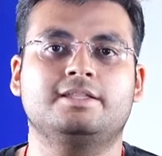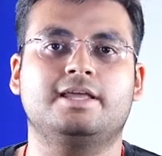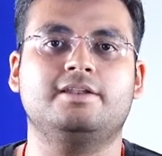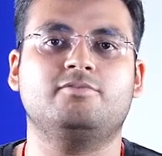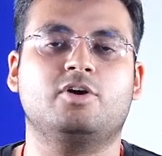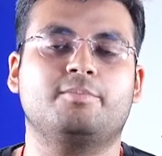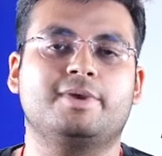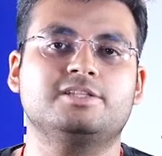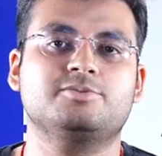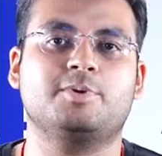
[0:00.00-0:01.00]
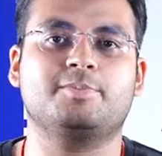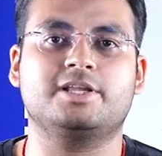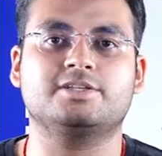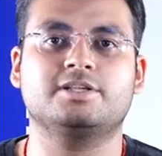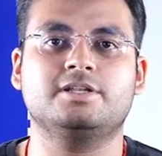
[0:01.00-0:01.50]
Then for mains
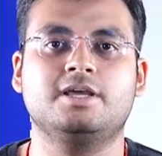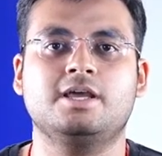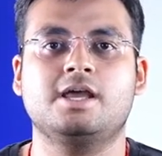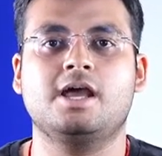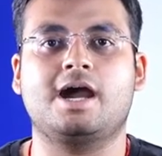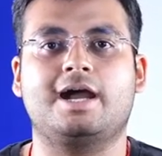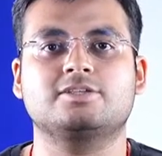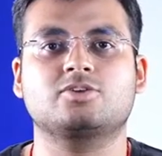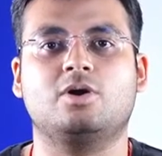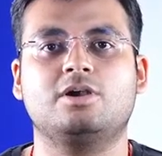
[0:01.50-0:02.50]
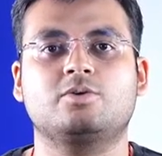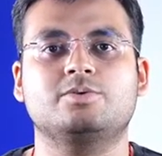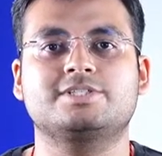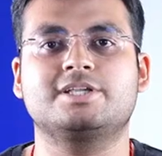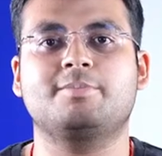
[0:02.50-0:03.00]
preparation, I solved
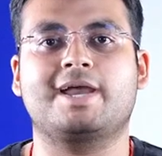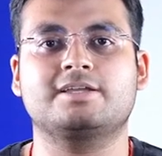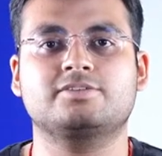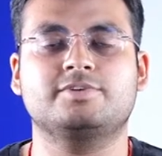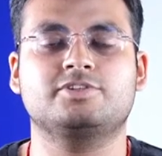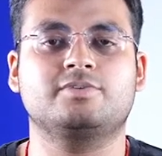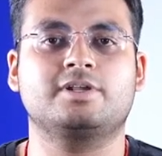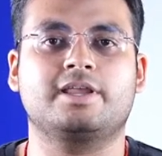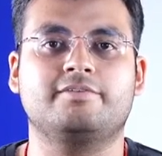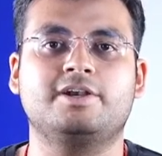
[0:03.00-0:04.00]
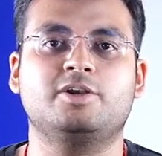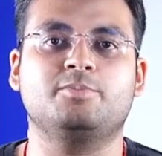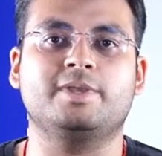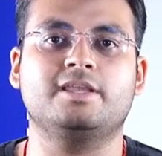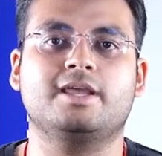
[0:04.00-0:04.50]
question banks which were given to
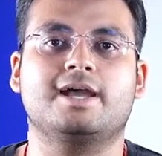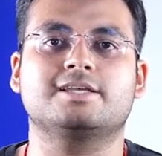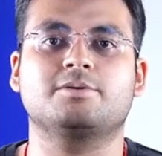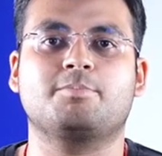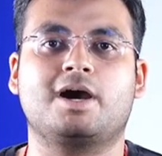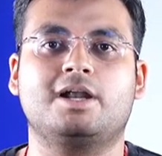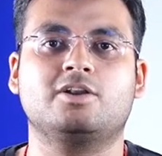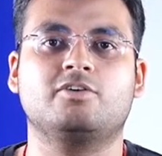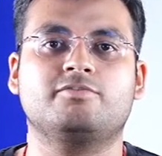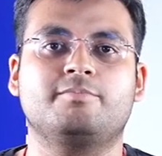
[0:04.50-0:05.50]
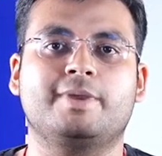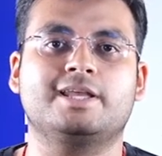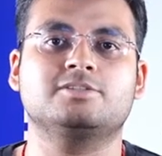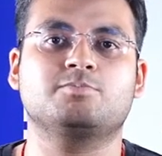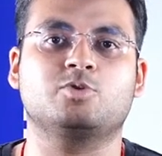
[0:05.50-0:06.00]
me as a part of
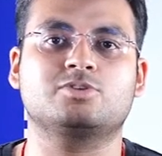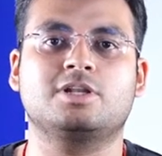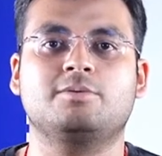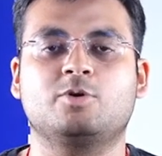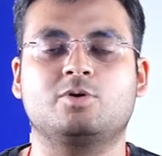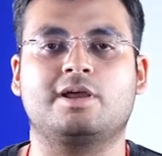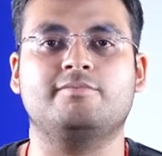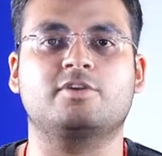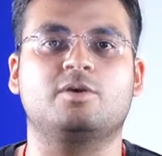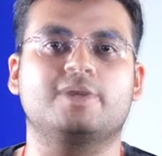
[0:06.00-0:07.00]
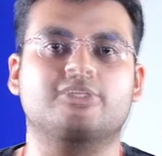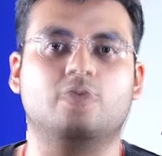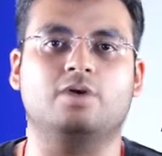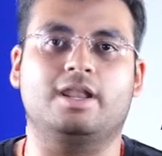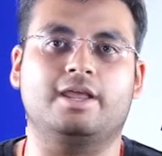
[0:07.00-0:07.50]
mains postal program from ACE
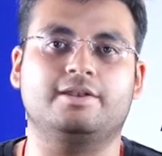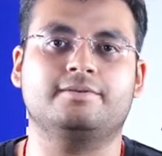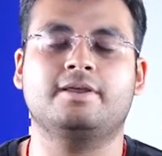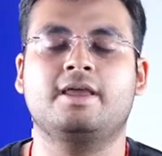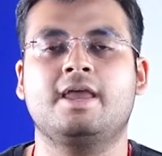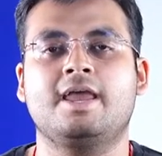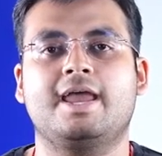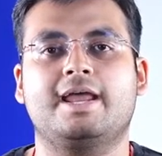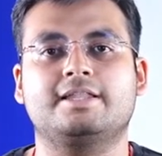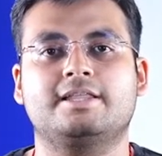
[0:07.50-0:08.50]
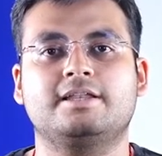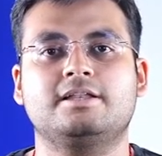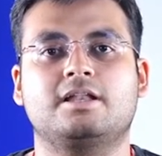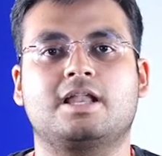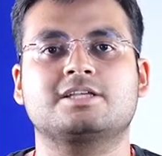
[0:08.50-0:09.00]
online. And then
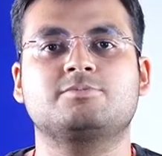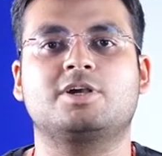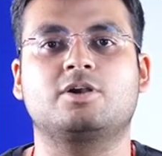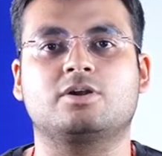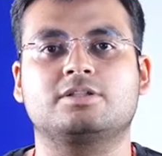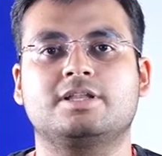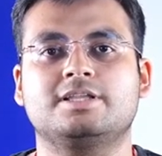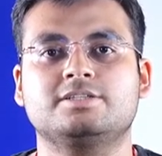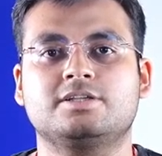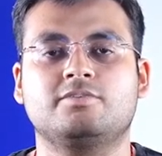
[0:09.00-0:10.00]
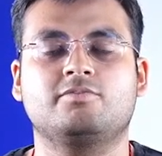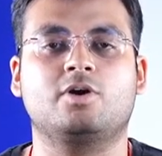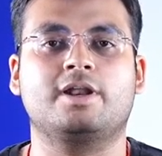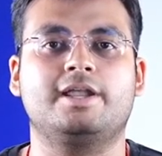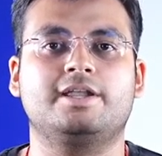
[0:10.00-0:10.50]
last but not the least,
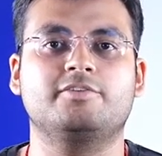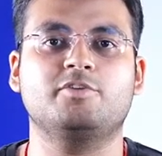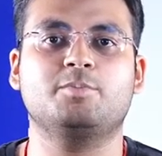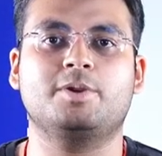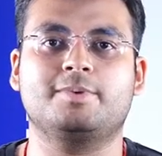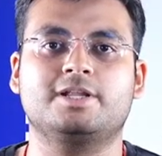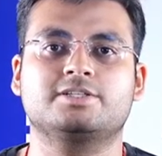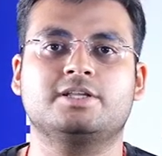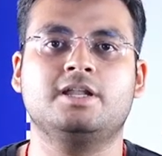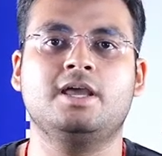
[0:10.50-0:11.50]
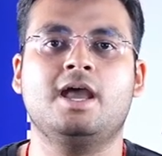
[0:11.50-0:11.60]
for interview preparation,